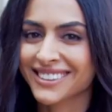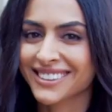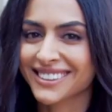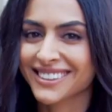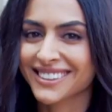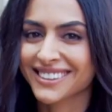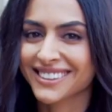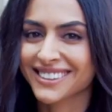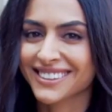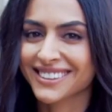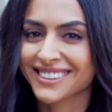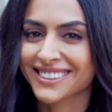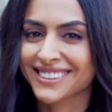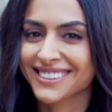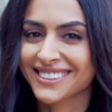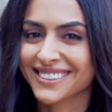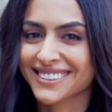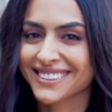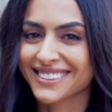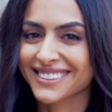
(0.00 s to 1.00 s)

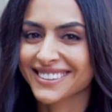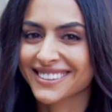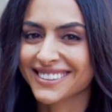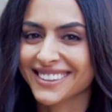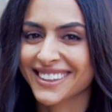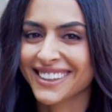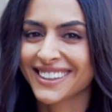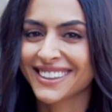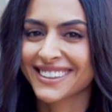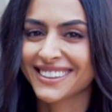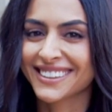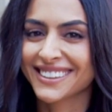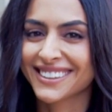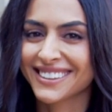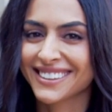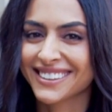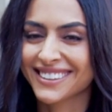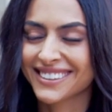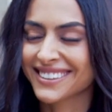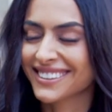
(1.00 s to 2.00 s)

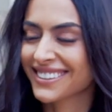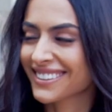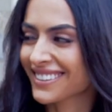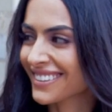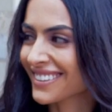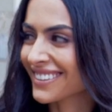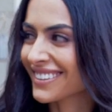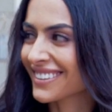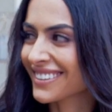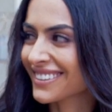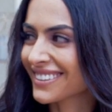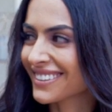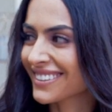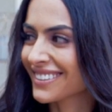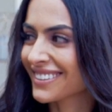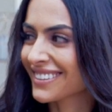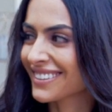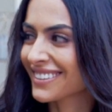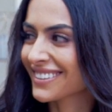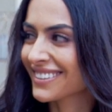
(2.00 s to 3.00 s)

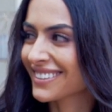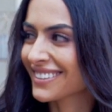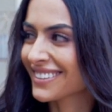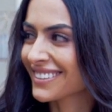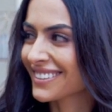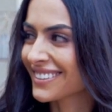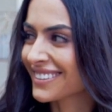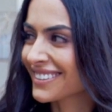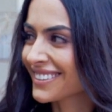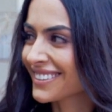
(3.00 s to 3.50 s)
This person isn't speaking.